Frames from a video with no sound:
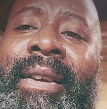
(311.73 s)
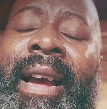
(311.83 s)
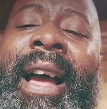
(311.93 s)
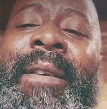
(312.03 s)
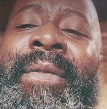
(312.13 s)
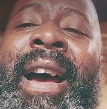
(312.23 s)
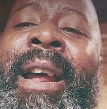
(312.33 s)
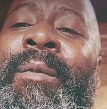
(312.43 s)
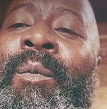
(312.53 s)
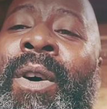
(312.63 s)
I have
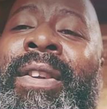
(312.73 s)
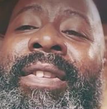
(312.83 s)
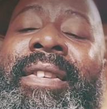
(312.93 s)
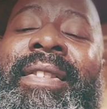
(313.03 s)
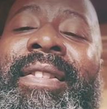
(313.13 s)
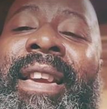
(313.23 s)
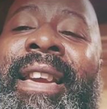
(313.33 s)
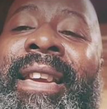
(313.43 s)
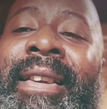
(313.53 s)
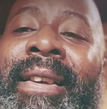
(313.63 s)
not once
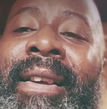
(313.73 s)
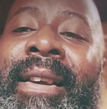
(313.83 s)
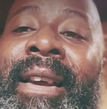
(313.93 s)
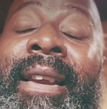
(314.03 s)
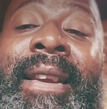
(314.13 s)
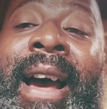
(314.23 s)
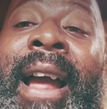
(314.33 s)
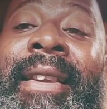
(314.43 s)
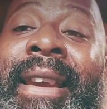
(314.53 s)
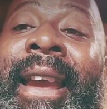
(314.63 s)
seen,
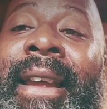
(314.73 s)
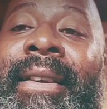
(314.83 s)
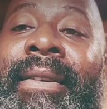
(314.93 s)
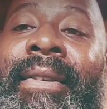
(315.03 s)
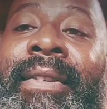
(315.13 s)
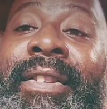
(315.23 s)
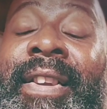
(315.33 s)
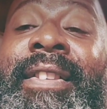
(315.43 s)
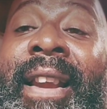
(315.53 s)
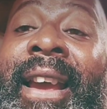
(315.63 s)
not yet,
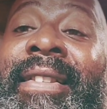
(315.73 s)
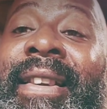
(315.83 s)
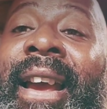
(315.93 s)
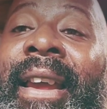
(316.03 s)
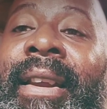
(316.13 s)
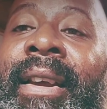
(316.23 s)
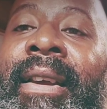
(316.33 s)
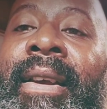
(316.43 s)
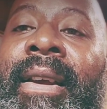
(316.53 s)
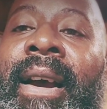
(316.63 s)
since last night,
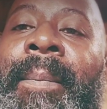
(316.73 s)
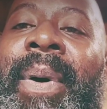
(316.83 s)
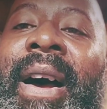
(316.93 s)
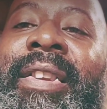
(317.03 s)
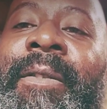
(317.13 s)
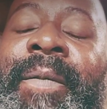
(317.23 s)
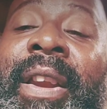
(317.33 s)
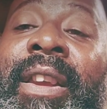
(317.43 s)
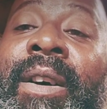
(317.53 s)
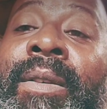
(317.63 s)
a positive
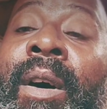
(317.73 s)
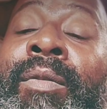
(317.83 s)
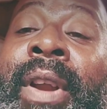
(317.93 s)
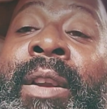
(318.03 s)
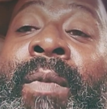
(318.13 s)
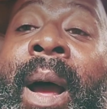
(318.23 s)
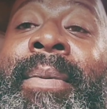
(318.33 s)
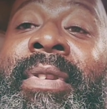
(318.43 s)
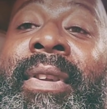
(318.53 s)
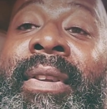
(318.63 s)
video on Nate
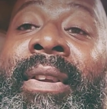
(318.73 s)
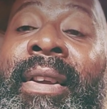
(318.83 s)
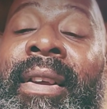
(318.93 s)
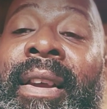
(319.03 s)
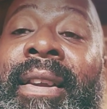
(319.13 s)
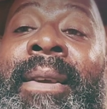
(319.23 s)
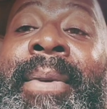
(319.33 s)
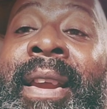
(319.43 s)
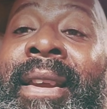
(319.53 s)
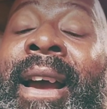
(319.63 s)
Robinson and him
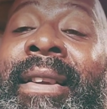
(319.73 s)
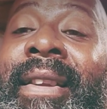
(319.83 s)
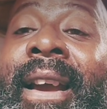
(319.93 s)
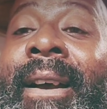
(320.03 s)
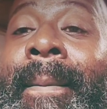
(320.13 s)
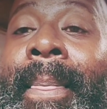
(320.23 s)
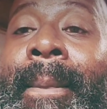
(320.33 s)
getting knocked out.